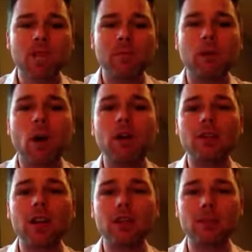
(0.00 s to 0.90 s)
And part
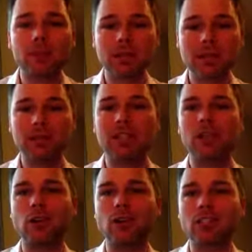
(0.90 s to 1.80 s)
of us believing
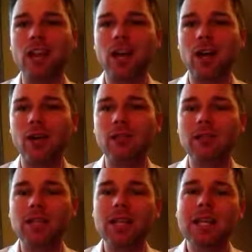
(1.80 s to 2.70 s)
in
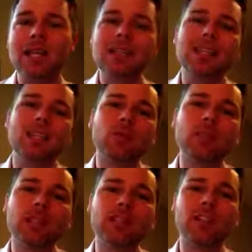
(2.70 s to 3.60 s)
ourselves is getting
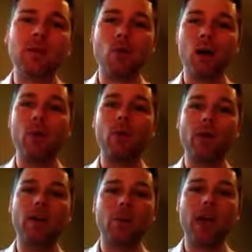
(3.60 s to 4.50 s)
really clear about where we're
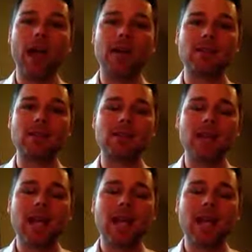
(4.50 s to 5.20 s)
wearing our mask